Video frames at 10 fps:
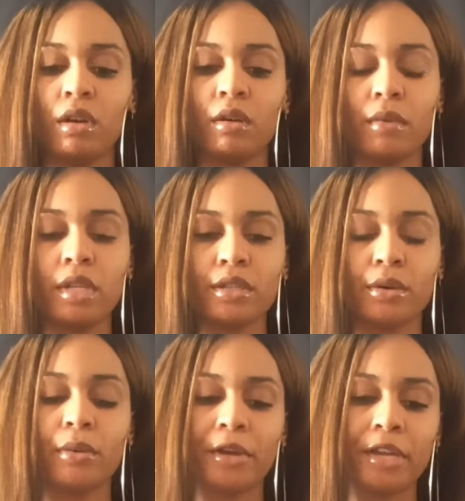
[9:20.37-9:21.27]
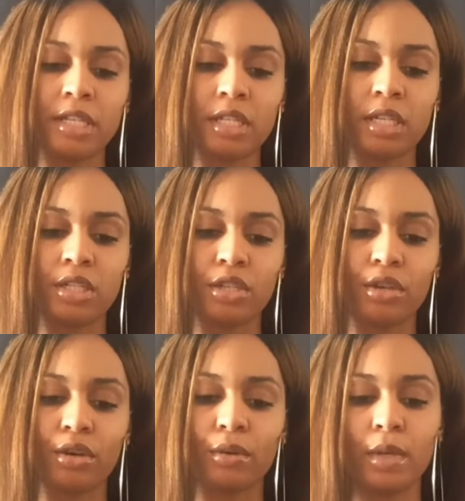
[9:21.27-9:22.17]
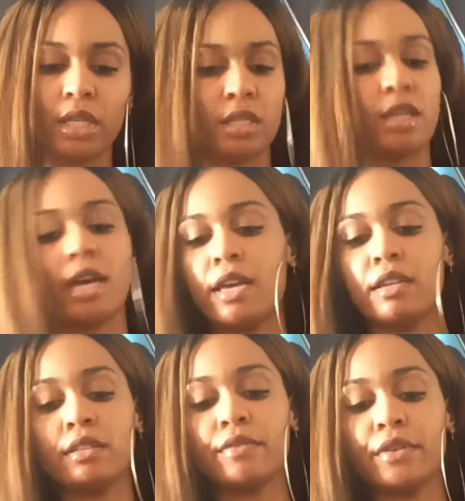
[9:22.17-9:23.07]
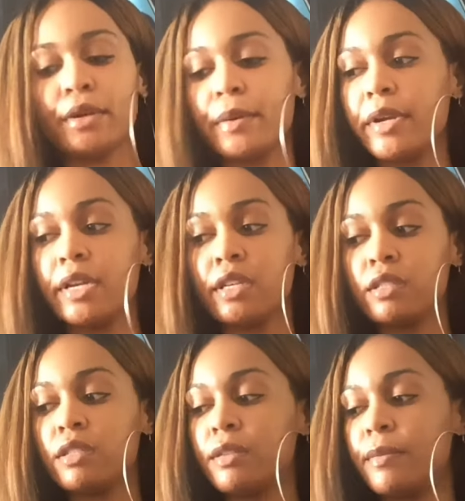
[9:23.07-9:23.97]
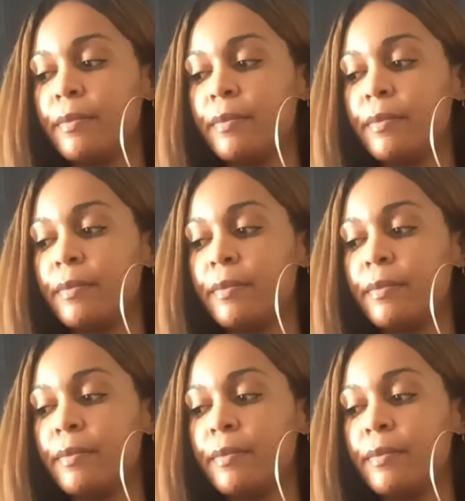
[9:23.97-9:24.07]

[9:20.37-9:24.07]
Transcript: What does Aquarius need to know? What is the guidance for Aquarius?